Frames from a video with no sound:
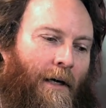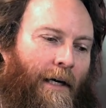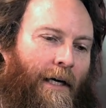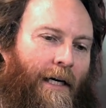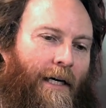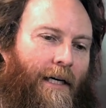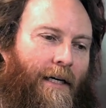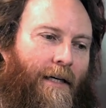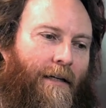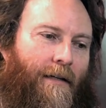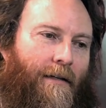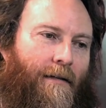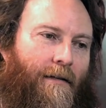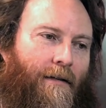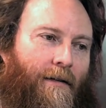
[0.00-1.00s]

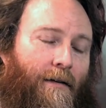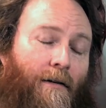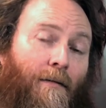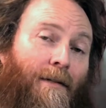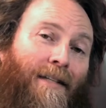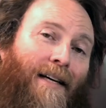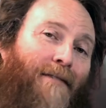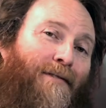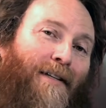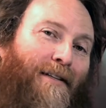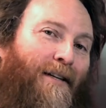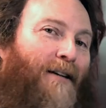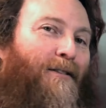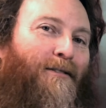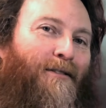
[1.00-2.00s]
And you don't always have
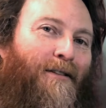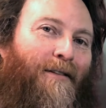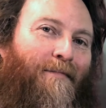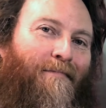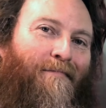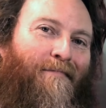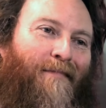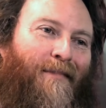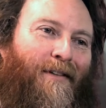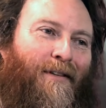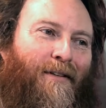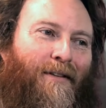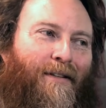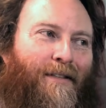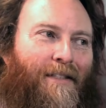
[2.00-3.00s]
technology.
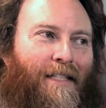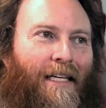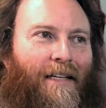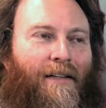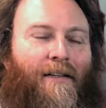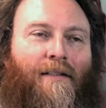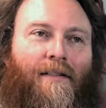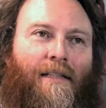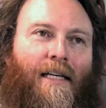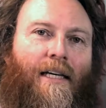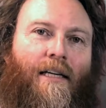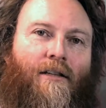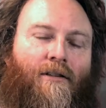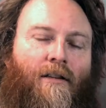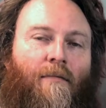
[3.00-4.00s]
You're standing on
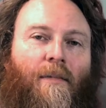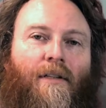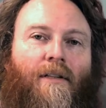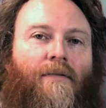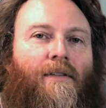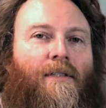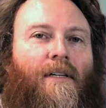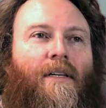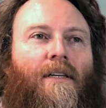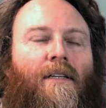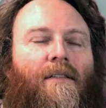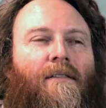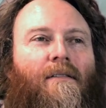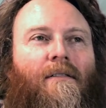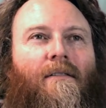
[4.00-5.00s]
stage in the middle of a
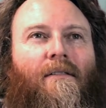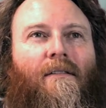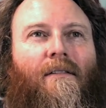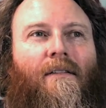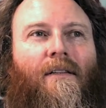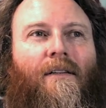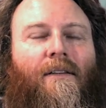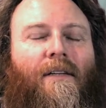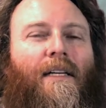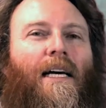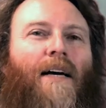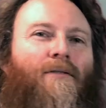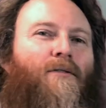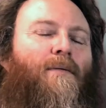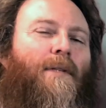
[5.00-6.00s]
song, you're going to
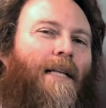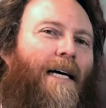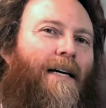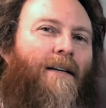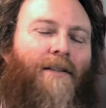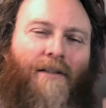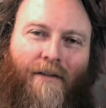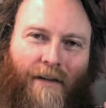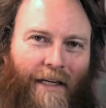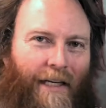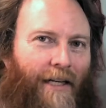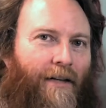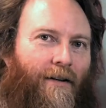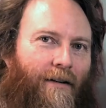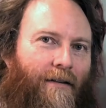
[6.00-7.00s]
have to rely on your
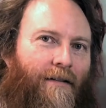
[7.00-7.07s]
ear.